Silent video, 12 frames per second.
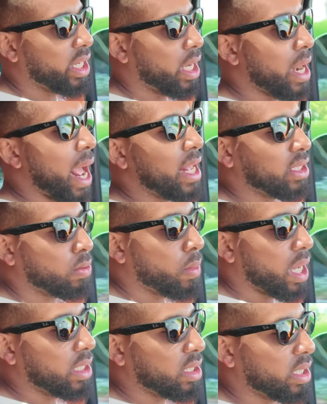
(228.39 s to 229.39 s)
done as
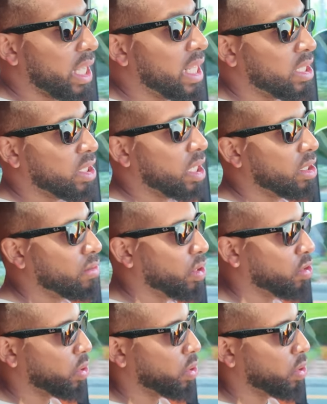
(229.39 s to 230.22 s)
well as it's done in Rolls